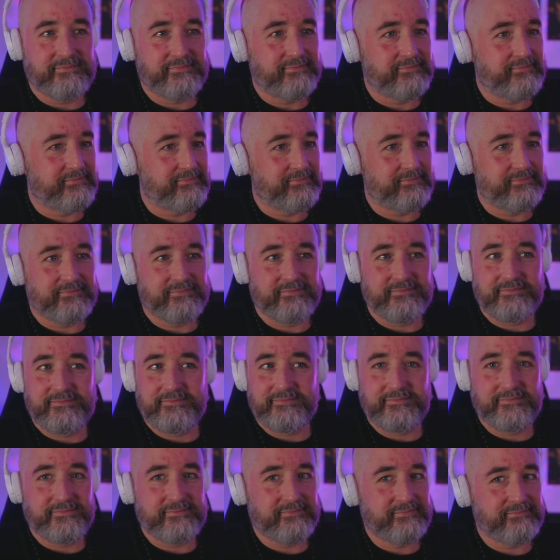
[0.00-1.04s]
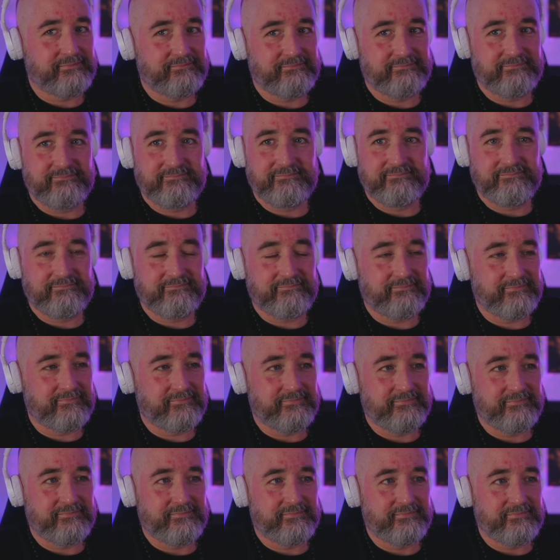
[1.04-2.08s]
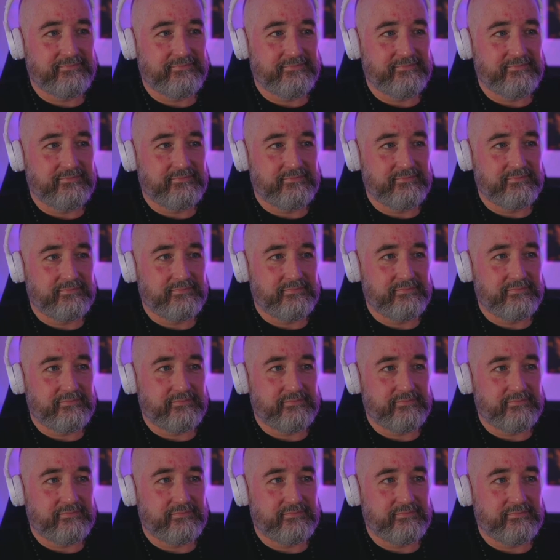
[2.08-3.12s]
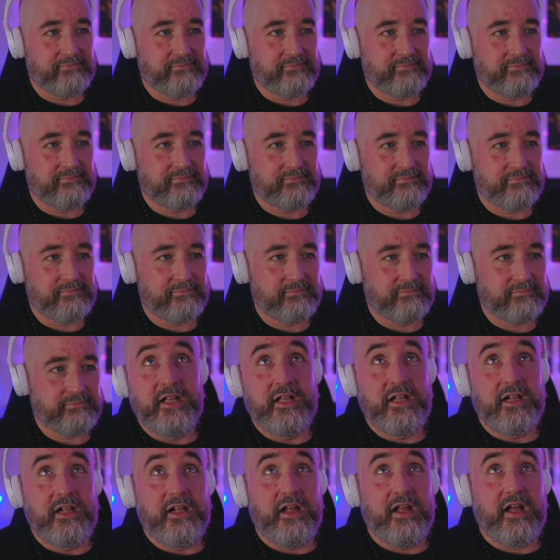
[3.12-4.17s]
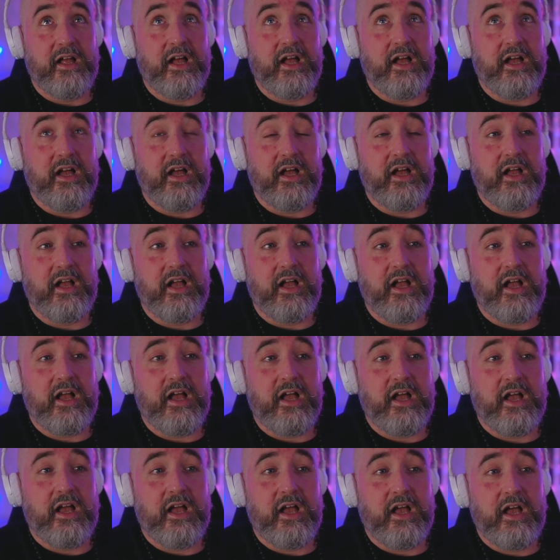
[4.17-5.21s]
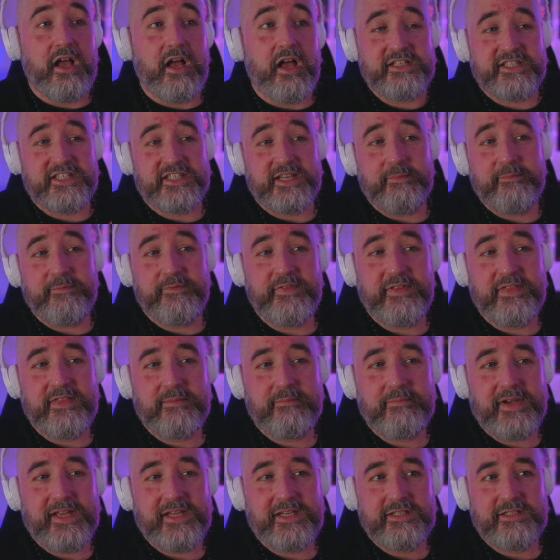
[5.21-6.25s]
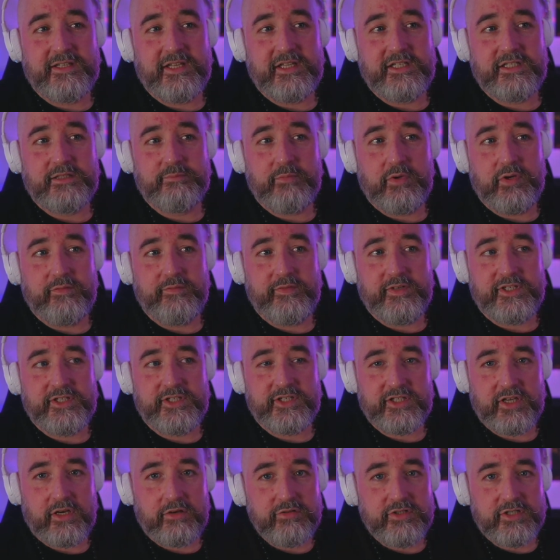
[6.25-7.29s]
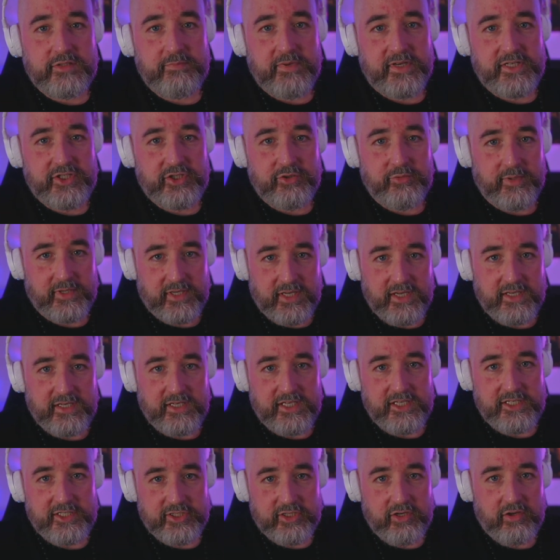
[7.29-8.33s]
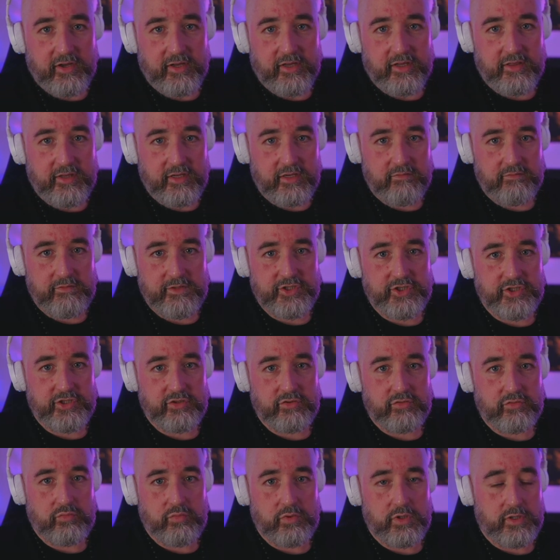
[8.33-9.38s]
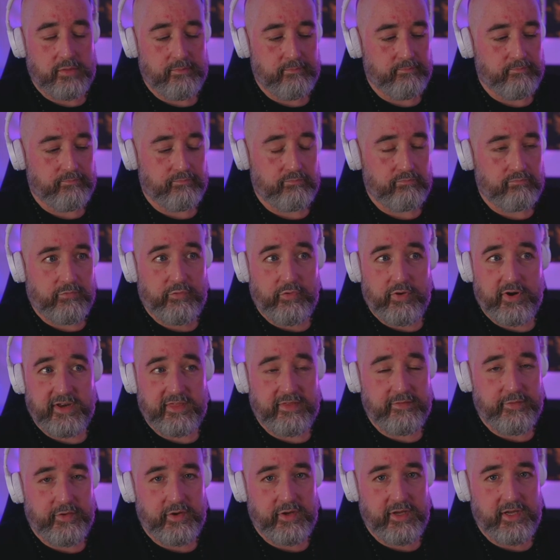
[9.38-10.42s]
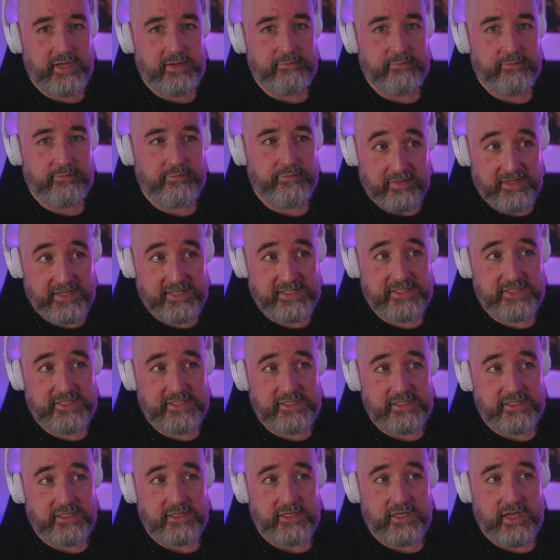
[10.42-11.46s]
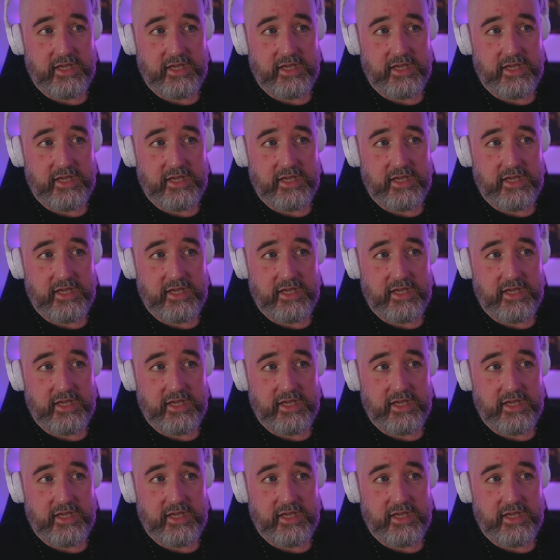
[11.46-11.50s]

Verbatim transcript: I'll make you promise. It'll be our secret. Unless you're too scared. Something that makes these movies so special, again, it's like the original um, Friday the 13th. This